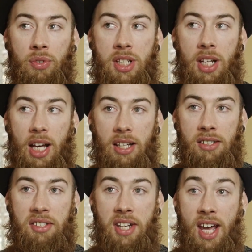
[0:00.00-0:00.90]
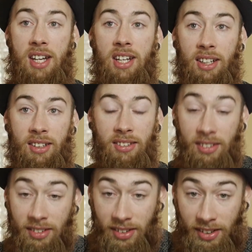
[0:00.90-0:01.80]
Today's dating.
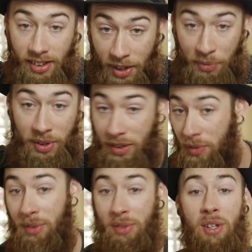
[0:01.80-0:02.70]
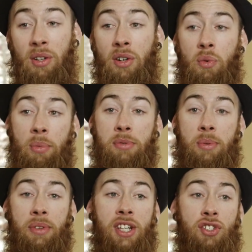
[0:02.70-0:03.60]
If most
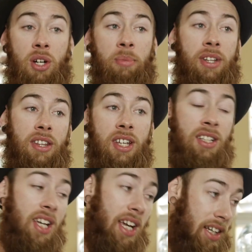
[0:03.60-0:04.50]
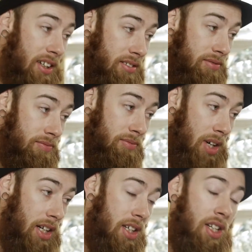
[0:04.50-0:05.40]
people think gentleman, they think dating,
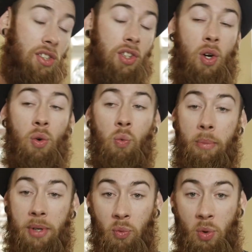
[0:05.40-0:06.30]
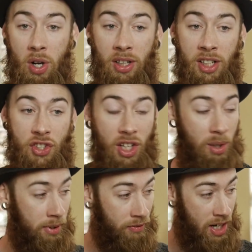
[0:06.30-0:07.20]
right? So women want a
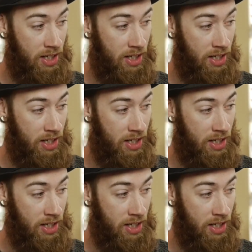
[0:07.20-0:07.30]
gentleman,